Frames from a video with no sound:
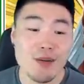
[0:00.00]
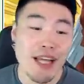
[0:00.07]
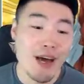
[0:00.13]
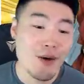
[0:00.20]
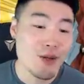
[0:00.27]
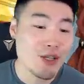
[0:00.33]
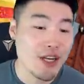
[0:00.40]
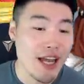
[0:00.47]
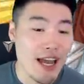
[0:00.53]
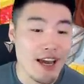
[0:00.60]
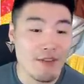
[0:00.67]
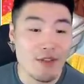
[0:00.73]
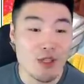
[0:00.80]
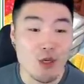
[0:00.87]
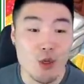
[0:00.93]
now you should
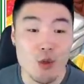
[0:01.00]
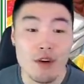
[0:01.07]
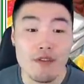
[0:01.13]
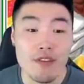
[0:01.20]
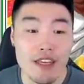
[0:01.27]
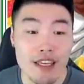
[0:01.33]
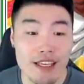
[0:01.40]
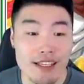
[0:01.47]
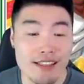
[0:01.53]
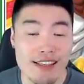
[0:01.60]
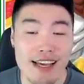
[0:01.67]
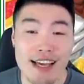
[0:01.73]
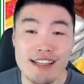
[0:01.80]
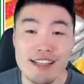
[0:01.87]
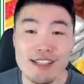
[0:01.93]
have two of these
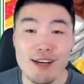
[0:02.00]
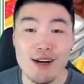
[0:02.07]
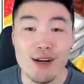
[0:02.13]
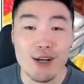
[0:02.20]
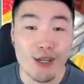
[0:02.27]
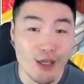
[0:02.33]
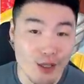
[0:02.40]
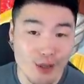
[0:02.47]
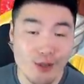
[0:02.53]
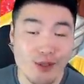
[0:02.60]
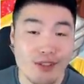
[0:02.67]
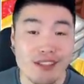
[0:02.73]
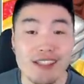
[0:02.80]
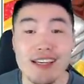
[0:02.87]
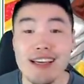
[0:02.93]
SSR
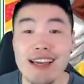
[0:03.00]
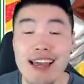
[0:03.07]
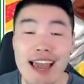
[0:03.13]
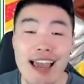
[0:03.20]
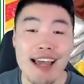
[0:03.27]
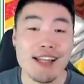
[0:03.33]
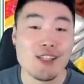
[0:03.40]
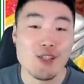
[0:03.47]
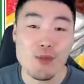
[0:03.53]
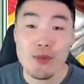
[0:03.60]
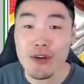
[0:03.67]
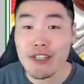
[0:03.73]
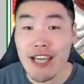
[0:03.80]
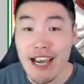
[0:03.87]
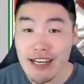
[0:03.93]
Hercules at Super
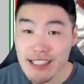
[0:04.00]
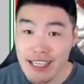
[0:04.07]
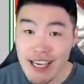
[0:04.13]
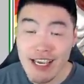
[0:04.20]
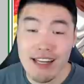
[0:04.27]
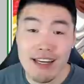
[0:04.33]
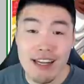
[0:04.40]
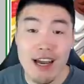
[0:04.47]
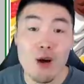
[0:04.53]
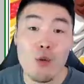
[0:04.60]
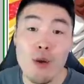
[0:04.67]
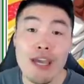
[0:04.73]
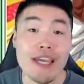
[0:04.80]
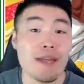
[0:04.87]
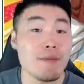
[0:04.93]
Attack 10,
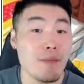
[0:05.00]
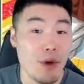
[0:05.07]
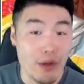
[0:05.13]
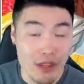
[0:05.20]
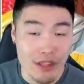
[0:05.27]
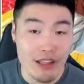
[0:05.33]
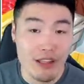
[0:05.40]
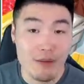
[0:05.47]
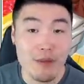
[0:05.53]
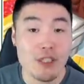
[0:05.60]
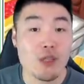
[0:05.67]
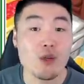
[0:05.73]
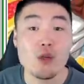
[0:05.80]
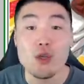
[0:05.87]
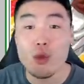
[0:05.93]
awaken both of them
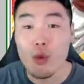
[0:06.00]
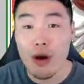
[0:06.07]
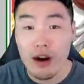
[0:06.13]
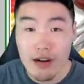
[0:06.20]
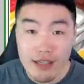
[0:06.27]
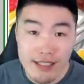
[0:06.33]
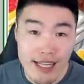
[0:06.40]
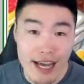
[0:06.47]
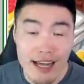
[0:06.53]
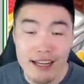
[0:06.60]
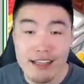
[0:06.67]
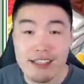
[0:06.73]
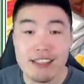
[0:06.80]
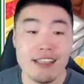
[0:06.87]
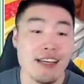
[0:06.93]
to UR
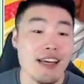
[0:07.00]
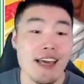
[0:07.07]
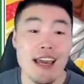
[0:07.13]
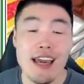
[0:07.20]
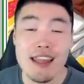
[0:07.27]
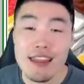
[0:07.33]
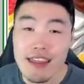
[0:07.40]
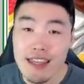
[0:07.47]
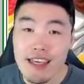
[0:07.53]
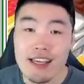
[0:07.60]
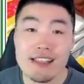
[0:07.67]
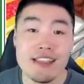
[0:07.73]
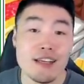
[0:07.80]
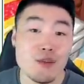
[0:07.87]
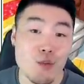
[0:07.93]
status, and
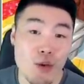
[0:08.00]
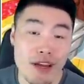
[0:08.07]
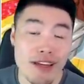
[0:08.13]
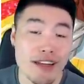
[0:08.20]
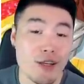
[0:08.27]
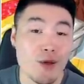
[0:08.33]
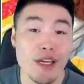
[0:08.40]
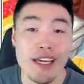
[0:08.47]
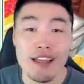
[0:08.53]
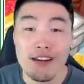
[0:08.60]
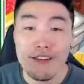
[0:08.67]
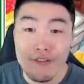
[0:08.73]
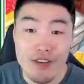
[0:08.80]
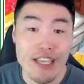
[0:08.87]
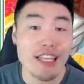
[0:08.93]
this is when you can
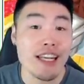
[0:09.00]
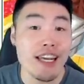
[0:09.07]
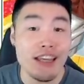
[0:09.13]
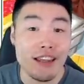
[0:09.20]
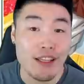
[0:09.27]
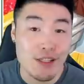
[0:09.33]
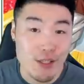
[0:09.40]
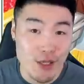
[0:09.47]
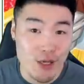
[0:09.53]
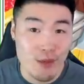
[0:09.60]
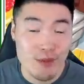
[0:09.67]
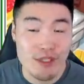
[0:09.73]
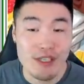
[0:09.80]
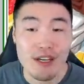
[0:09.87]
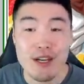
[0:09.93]
feed in the
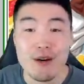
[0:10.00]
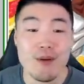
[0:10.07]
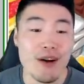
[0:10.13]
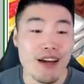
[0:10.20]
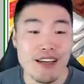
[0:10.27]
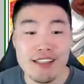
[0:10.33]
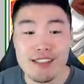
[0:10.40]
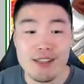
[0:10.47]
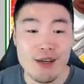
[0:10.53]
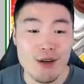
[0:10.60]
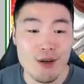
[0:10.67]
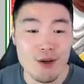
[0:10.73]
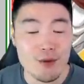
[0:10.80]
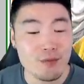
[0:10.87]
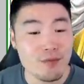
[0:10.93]
dupes right?
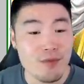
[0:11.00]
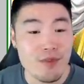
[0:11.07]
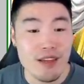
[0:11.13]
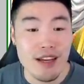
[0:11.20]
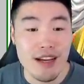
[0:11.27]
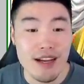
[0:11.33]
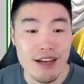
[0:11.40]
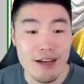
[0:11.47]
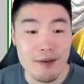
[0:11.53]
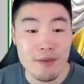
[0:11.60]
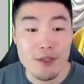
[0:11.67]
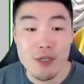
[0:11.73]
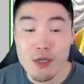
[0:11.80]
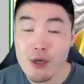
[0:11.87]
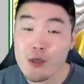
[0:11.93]
So um,
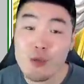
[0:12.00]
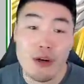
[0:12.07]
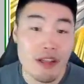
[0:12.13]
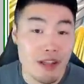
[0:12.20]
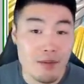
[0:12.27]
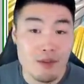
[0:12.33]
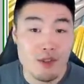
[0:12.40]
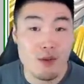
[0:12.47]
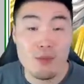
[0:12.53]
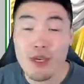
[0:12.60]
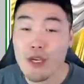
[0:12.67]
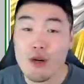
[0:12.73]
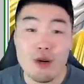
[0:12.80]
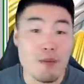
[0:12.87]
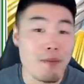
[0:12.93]
choose one of them to be
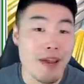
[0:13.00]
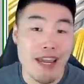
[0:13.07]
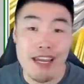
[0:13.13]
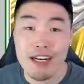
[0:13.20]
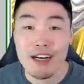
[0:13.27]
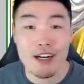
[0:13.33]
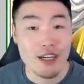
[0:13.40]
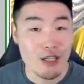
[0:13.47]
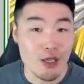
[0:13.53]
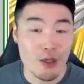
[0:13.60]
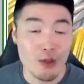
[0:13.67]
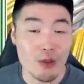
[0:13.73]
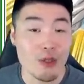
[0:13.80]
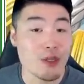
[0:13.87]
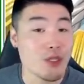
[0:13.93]
your main
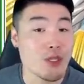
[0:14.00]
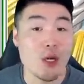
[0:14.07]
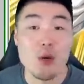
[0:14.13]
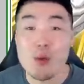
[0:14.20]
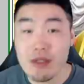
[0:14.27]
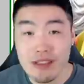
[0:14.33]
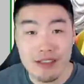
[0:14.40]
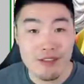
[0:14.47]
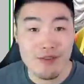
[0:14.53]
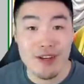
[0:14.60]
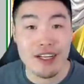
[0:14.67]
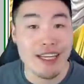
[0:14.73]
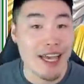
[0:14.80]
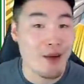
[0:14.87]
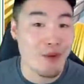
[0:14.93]
Hercule. Don't
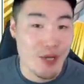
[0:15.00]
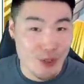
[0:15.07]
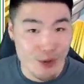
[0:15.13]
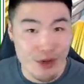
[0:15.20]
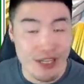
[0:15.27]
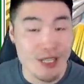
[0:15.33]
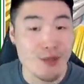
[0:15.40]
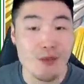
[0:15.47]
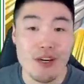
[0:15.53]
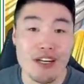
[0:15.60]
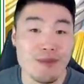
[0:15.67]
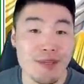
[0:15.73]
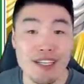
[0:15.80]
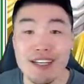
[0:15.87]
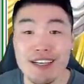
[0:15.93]
forget which one is which
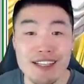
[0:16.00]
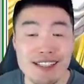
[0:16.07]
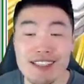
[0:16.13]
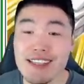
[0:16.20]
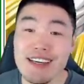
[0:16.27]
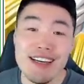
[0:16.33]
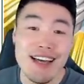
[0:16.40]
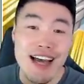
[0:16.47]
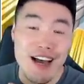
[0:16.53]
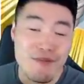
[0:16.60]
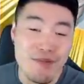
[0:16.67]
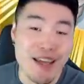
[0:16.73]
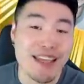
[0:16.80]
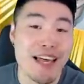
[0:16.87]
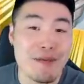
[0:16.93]
because I've
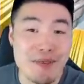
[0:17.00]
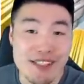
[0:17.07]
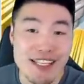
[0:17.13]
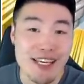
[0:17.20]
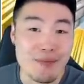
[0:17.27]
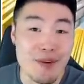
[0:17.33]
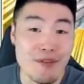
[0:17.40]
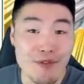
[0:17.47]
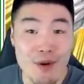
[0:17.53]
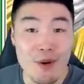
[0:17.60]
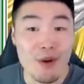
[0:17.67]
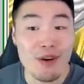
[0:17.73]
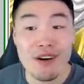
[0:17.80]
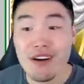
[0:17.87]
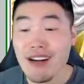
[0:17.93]
made that mistake
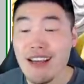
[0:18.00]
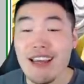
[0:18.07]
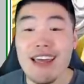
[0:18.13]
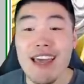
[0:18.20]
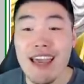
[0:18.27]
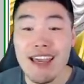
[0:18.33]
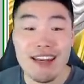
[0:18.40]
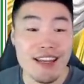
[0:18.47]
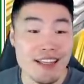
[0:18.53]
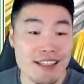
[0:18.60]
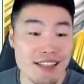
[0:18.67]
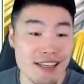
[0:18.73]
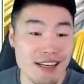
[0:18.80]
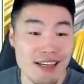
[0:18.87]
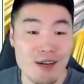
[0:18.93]
before and it's
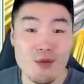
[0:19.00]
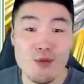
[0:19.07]
uh,